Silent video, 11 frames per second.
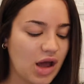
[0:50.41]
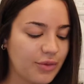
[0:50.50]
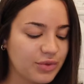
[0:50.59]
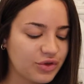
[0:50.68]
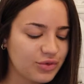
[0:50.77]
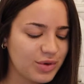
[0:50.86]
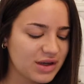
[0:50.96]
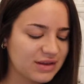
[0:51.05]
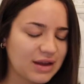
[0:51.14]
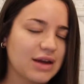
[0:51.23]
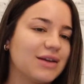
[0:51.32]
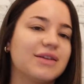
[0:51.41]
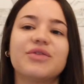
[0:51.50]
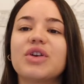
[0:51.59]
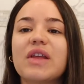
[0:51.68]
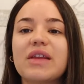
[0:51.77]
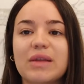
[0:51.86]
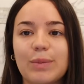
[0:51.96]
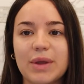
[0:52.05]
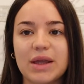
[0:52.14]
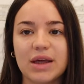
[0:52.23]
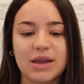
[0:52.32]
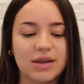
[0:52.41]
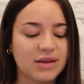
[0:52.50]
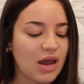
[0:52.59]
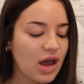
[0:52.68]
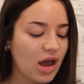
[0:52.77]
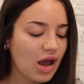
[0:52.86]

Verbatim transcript: I'm super excited for this because